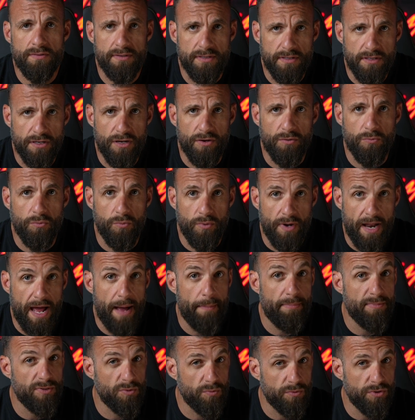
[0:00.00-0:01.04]
you know, what
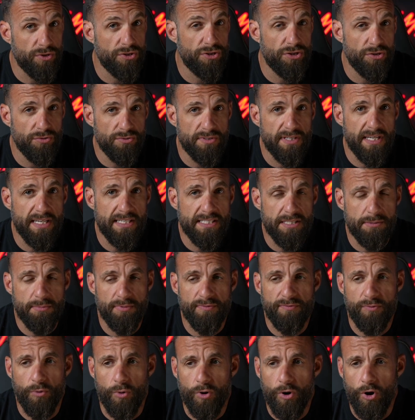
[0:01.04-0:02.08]
happens when you choose easy
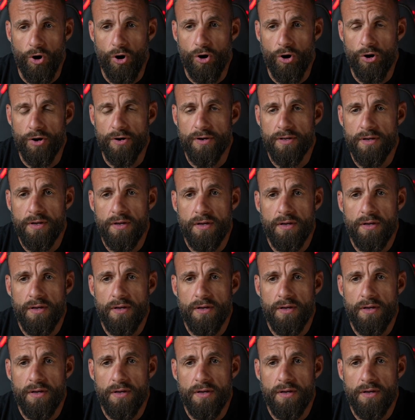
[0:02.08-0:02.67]
before hard.